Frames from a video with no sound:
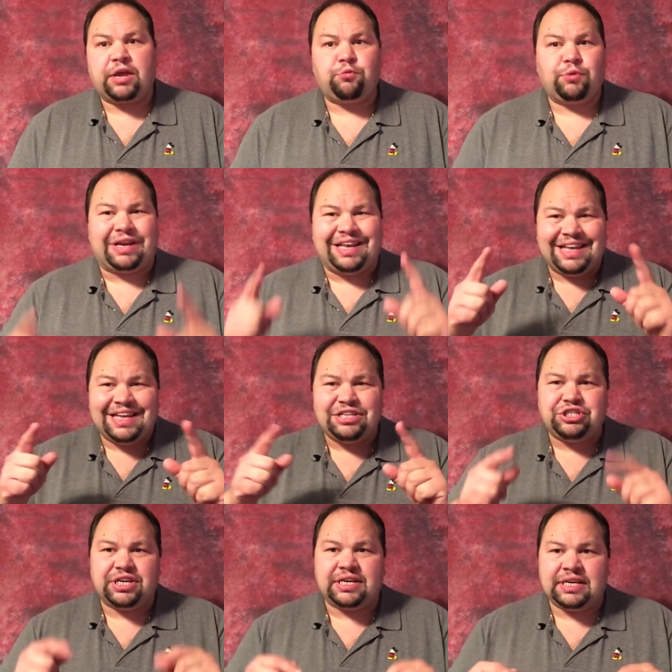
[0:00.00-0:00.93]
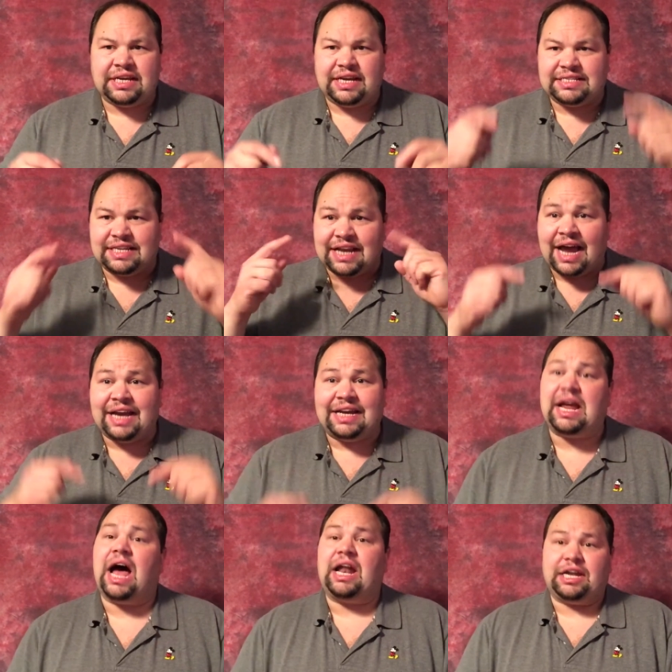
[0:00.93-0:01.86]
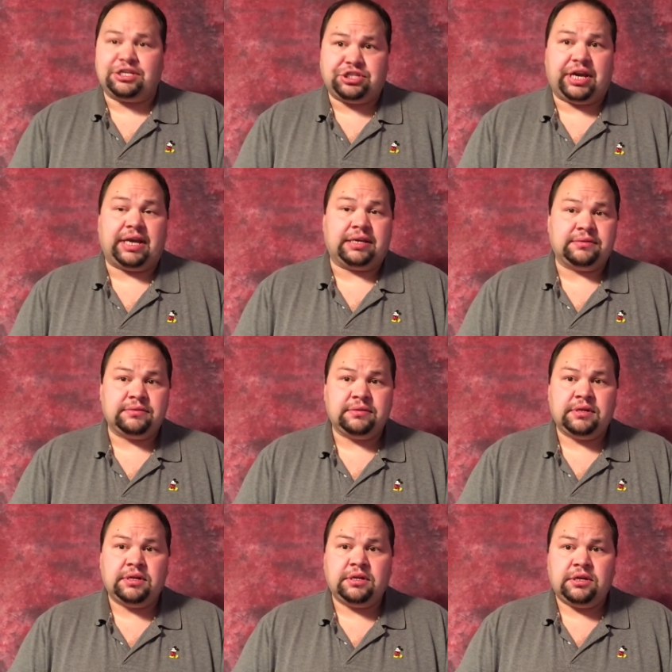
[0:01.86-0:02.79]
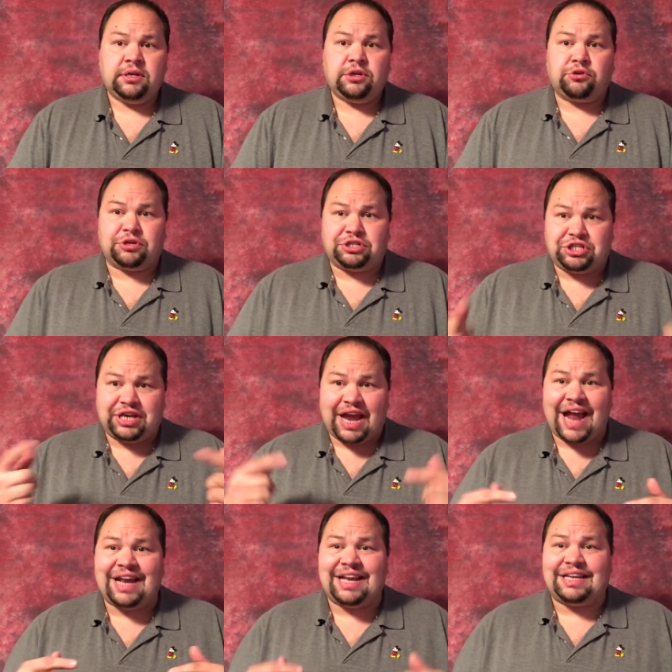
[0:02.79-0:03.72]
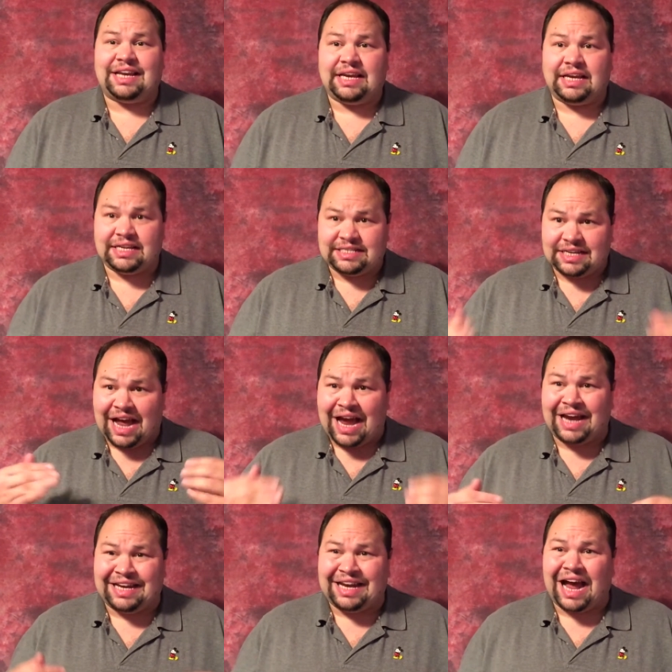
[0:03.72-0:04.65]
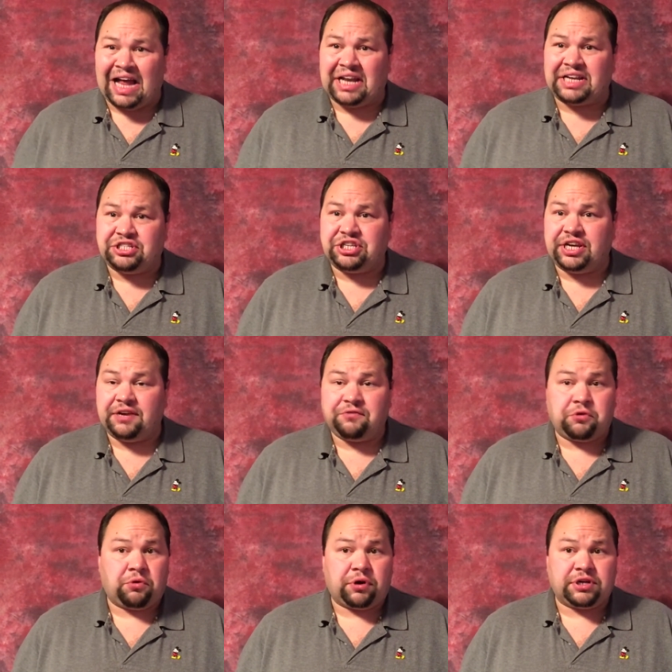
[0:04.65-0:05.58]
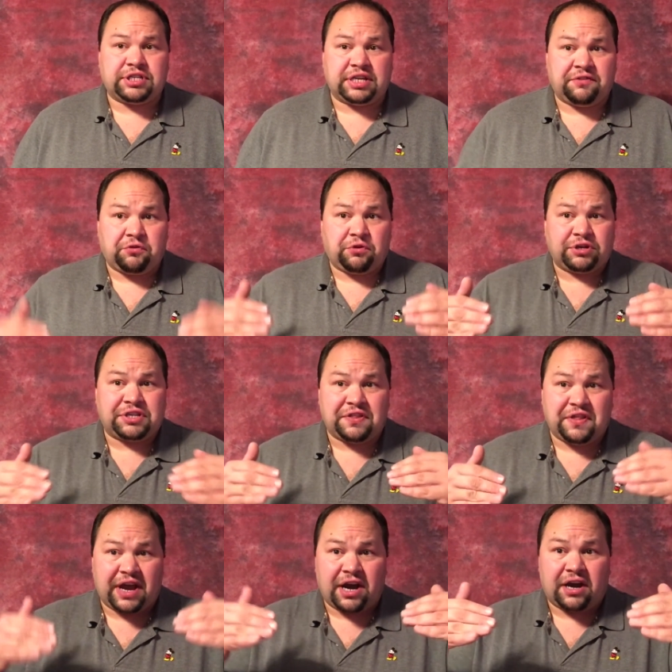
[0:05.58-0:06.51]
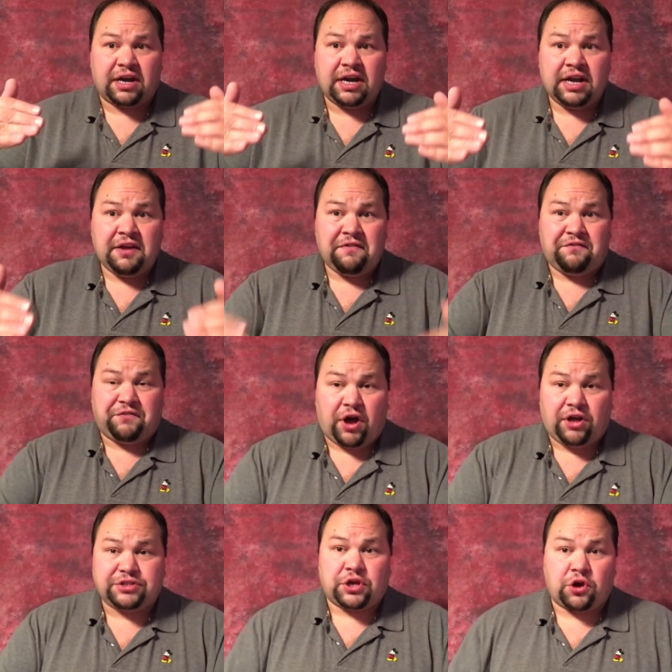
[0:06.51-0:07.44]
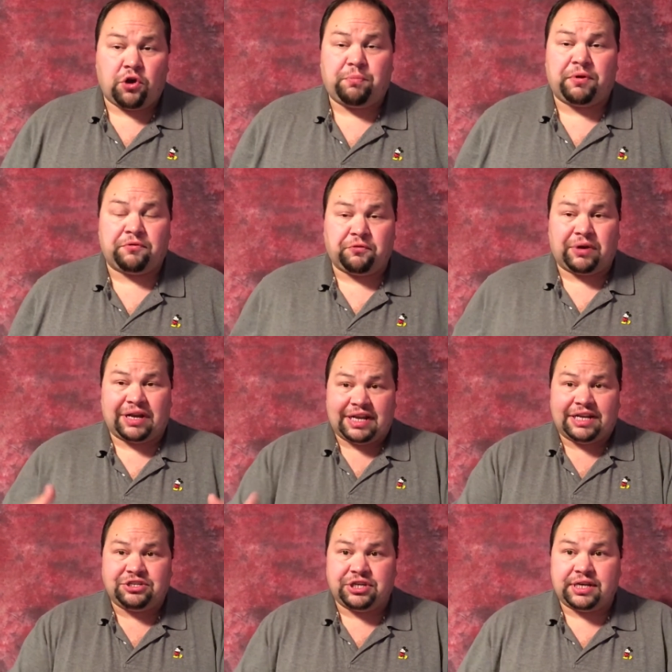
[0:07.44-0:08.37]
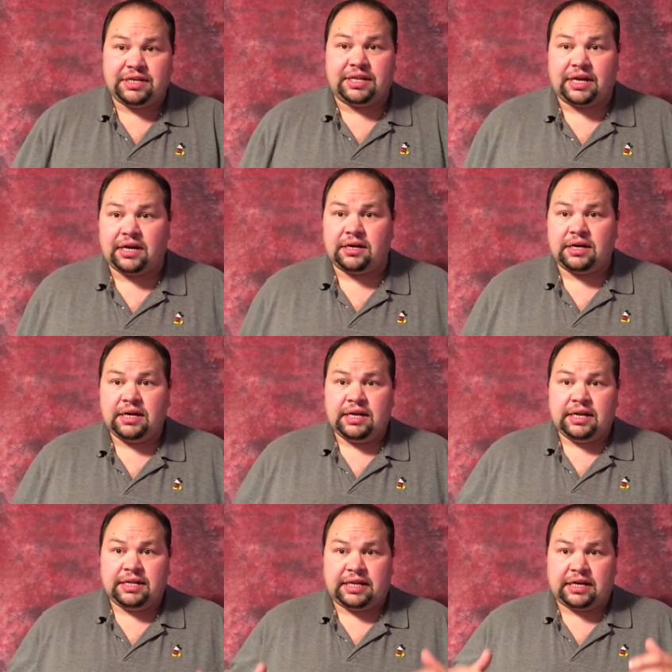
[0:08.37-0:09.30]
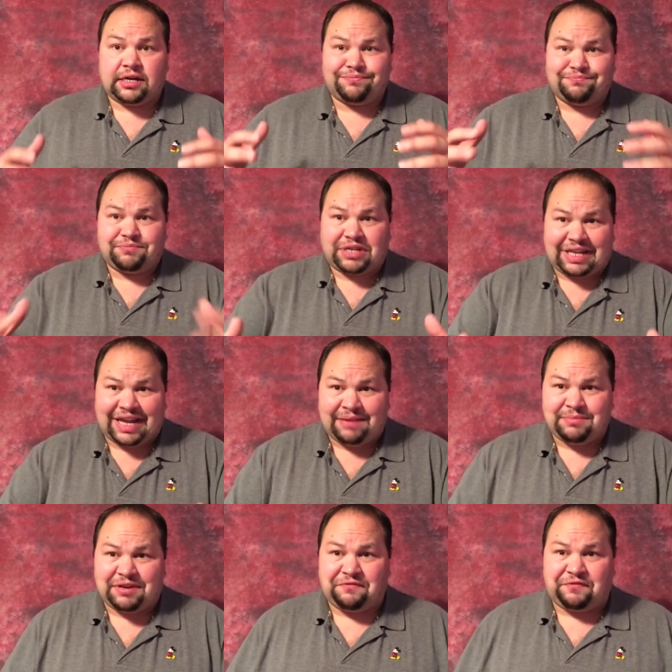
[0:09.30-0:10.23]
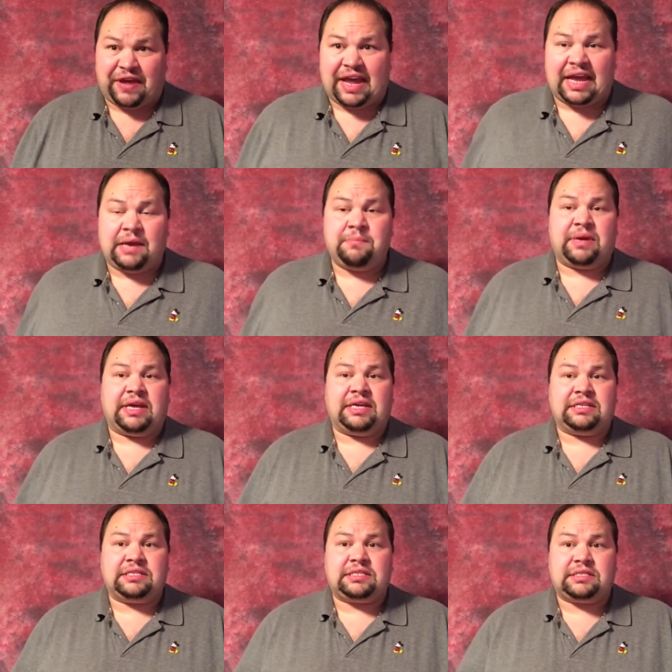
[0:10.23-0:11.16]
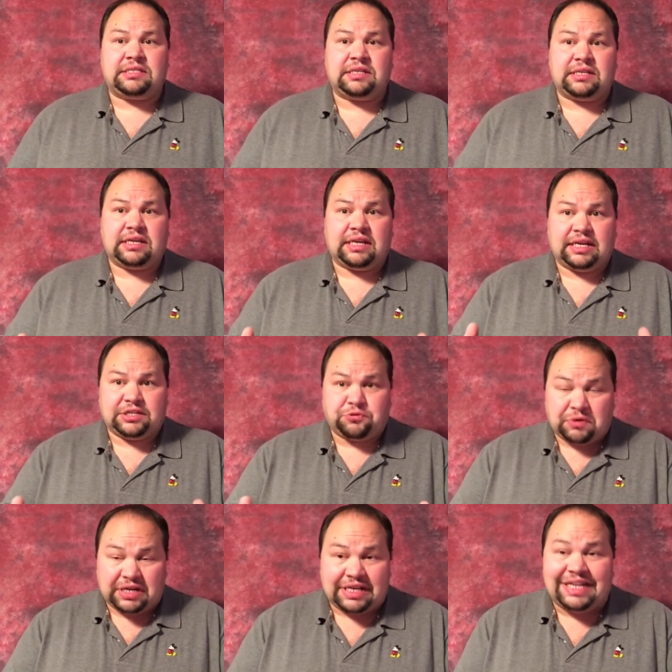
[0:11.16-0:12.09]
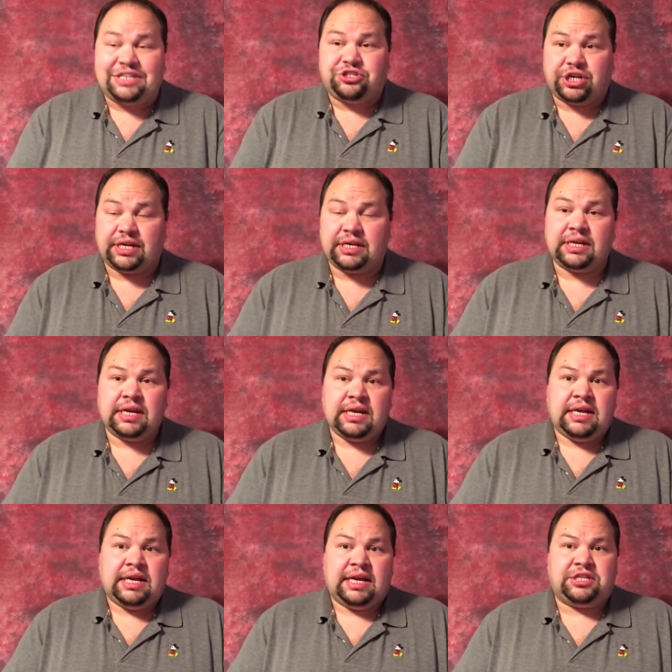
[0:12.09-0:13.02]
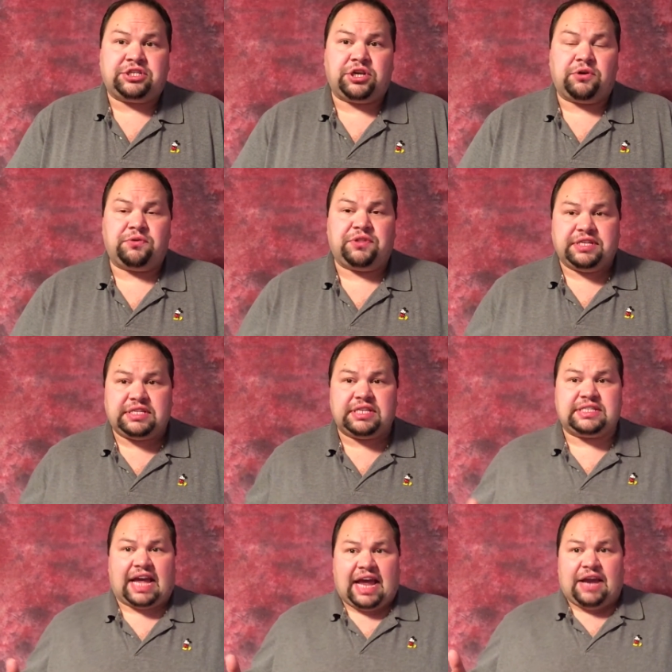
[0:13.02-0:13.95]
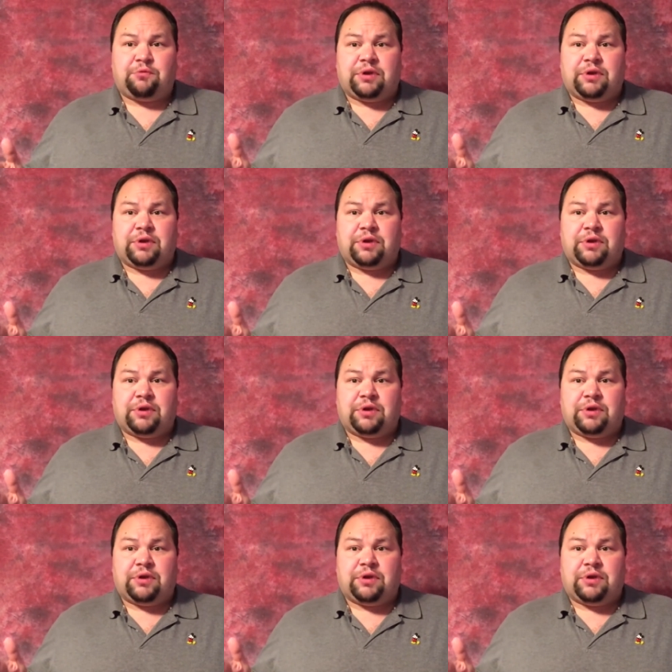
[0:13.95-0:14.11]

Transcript: religion is an ideology. Christianity is an ideology, of course, and of course their false hope of religion, their their claim to fame is is religion. And so this is a